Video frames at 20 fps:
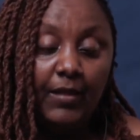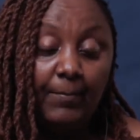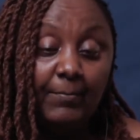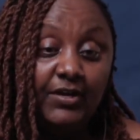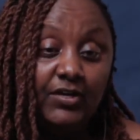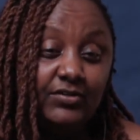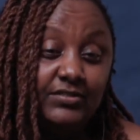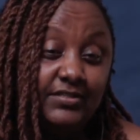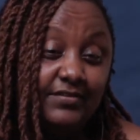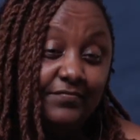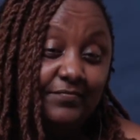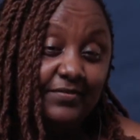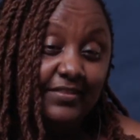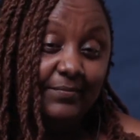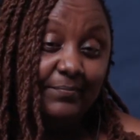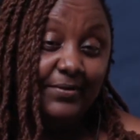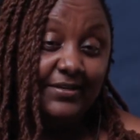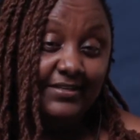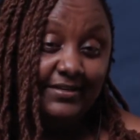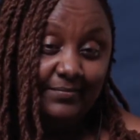Because of the
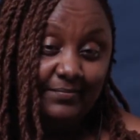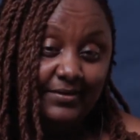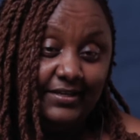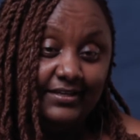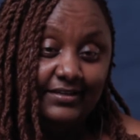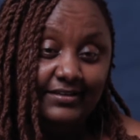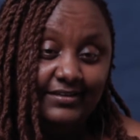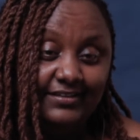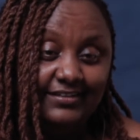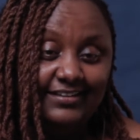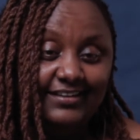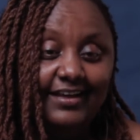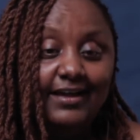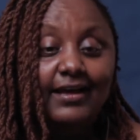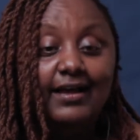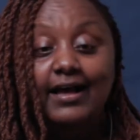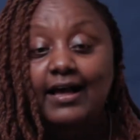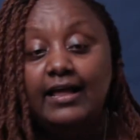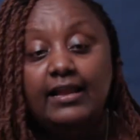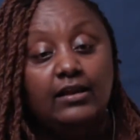pandemic,
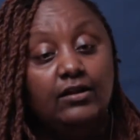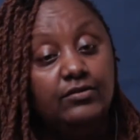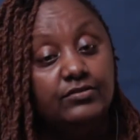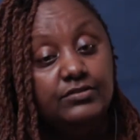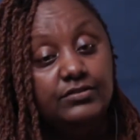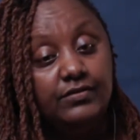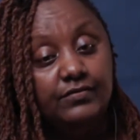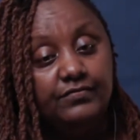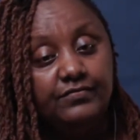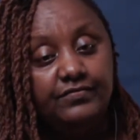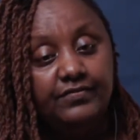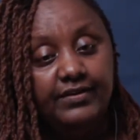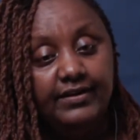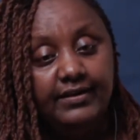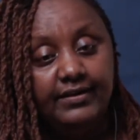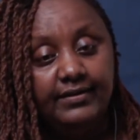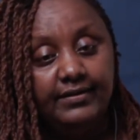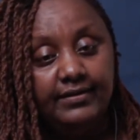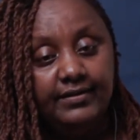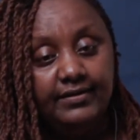a lot of
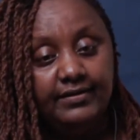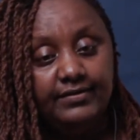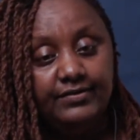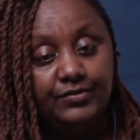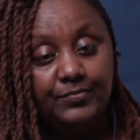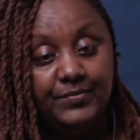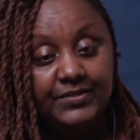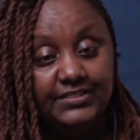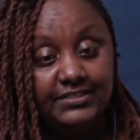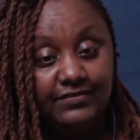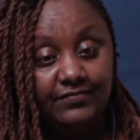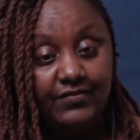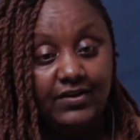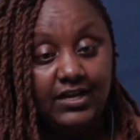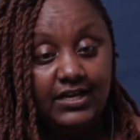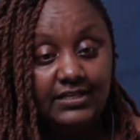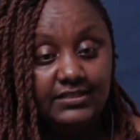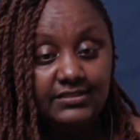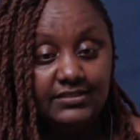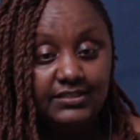domestic
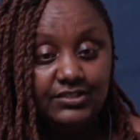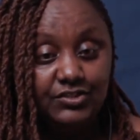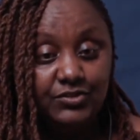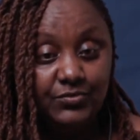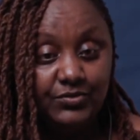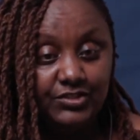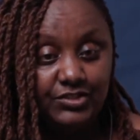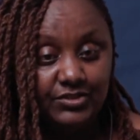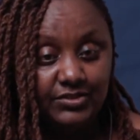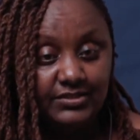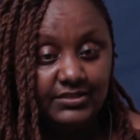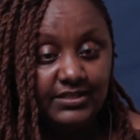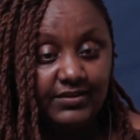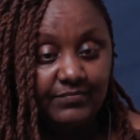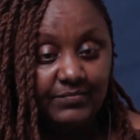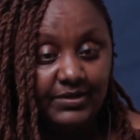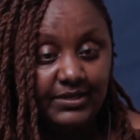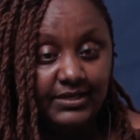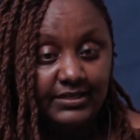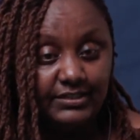violence situations
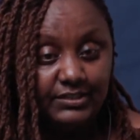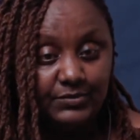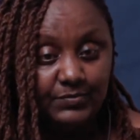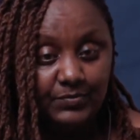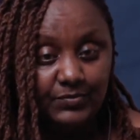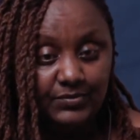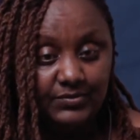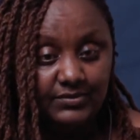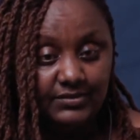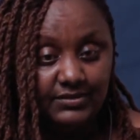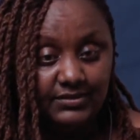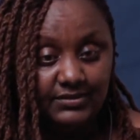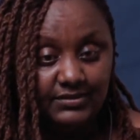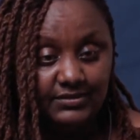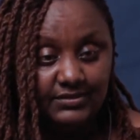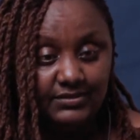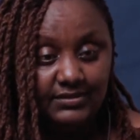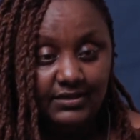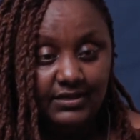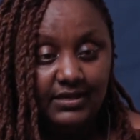have been exposed.